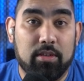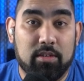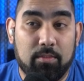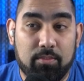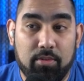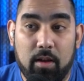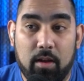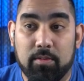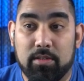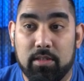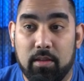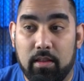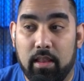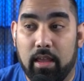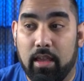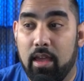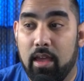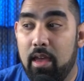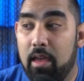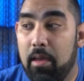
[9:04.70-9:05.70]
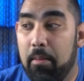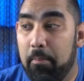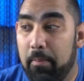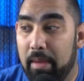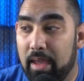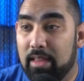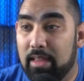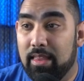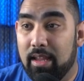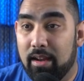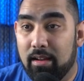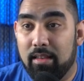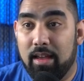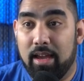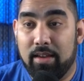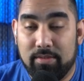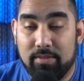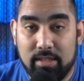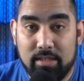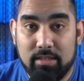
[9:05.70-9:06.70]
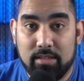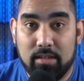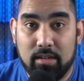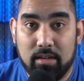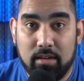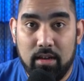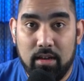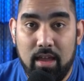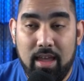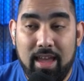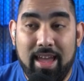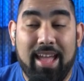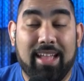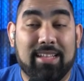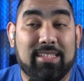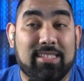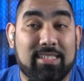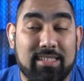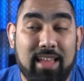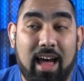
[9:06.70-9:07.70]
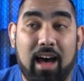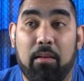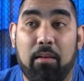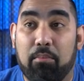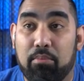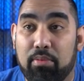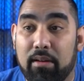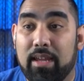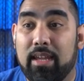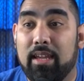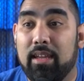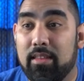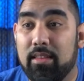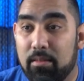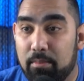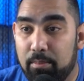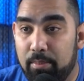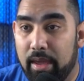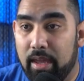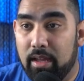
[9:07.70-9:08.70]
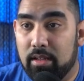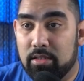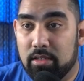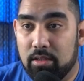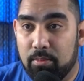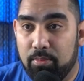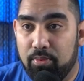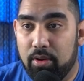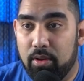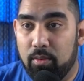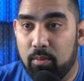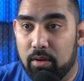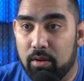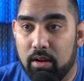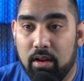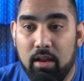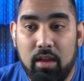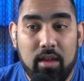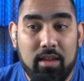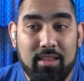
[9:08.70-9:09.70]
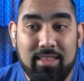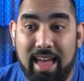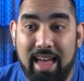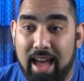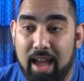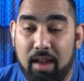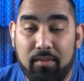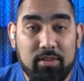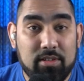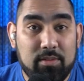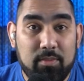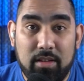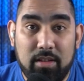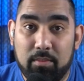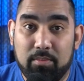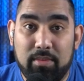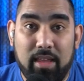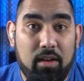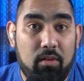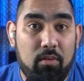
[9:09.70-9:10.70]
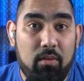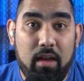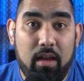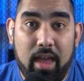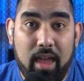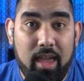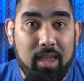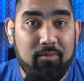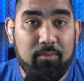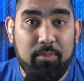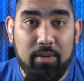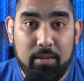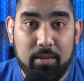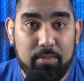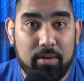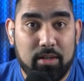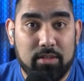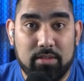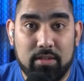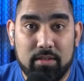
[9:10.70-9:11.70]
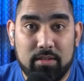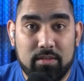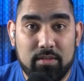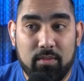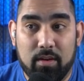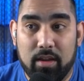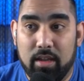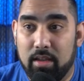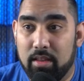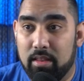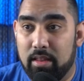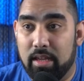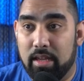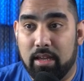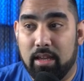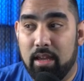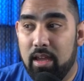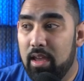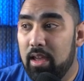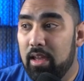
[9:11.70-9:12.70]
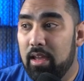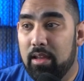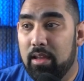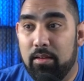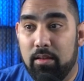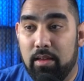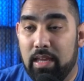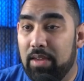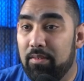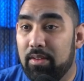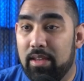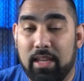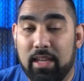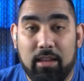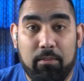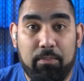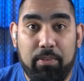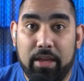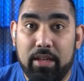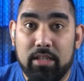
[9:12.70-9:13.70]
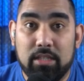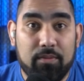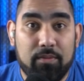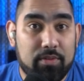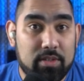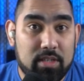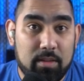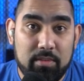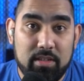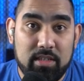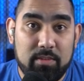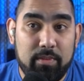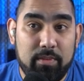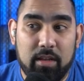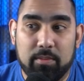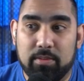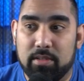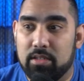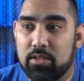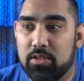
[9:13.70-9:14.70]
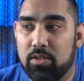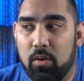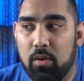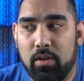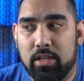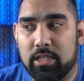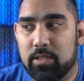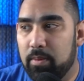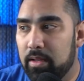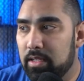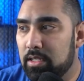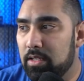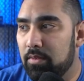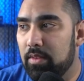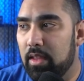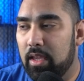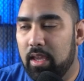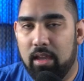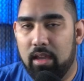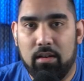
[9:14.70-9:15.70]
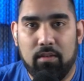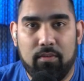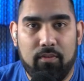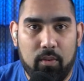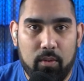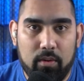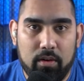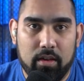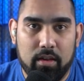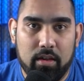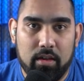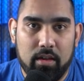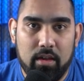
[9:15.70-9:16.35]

and problems to like make their lives easier and stop breaking the bank to the point where the average meetup, they don't have big budgets, right? Like even getting pizza for some of these meetups, it's so expensive and they can't afford it.